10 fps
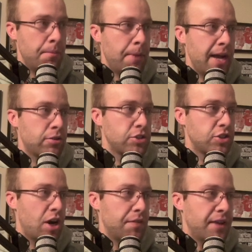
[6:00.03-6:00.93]

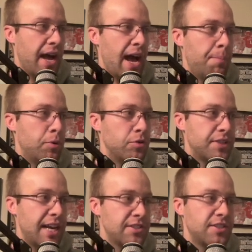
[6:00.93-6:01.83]
Microsoft, Apple,
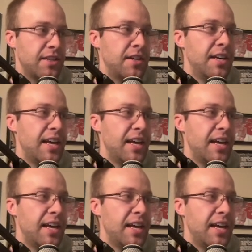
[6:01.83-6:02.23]
Tesla,